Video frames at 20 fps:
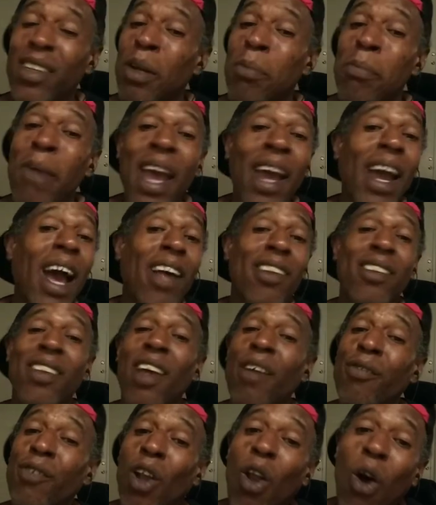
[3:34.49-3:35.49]
The man got
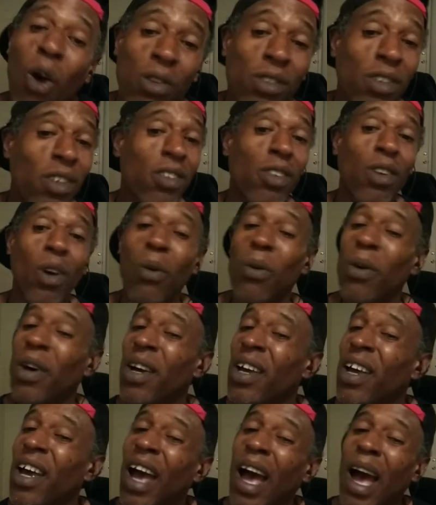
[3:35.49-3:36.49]
seven losses, so
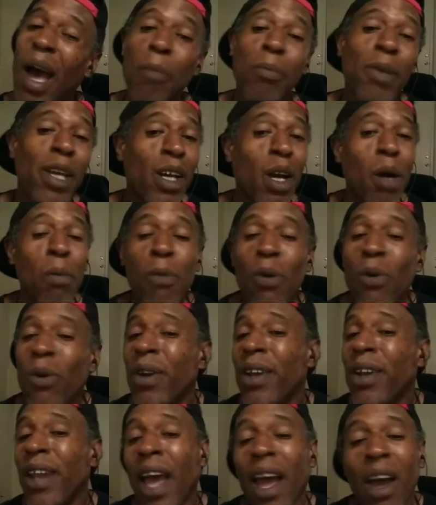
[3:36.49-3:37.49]
I mean, come
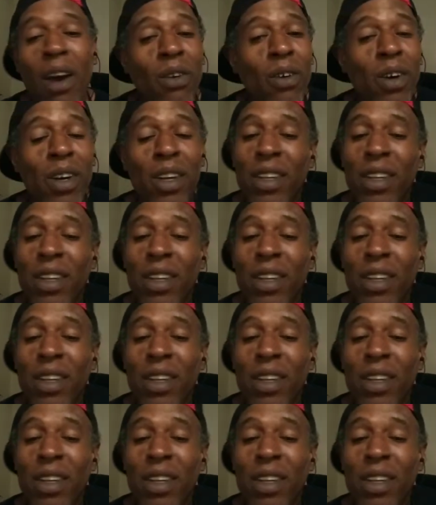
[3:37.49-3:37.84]
on now.